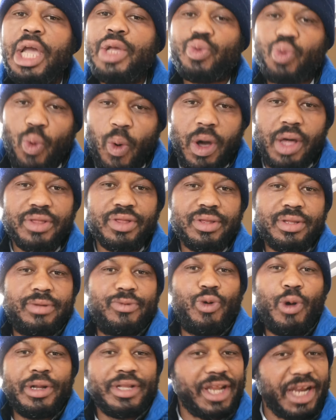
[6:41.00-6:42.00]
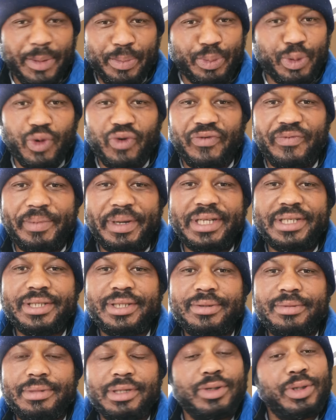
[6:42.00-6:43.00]
it was quite an
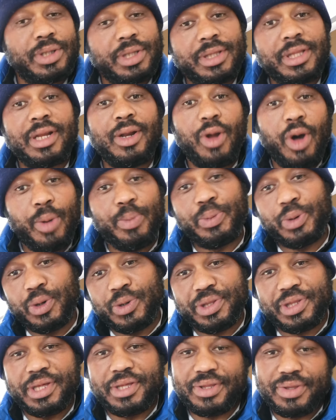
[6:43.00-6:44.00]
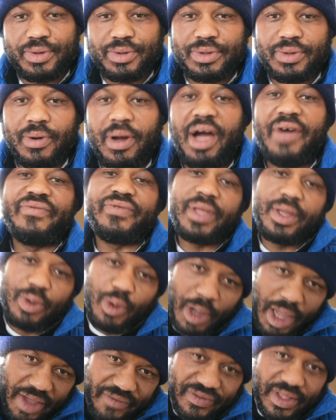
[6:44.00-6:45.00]
improvement because it's a long process to do. After
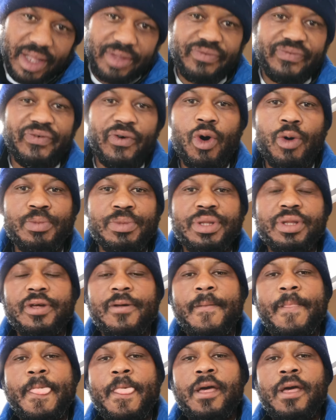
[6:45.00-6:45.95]
you have that forms,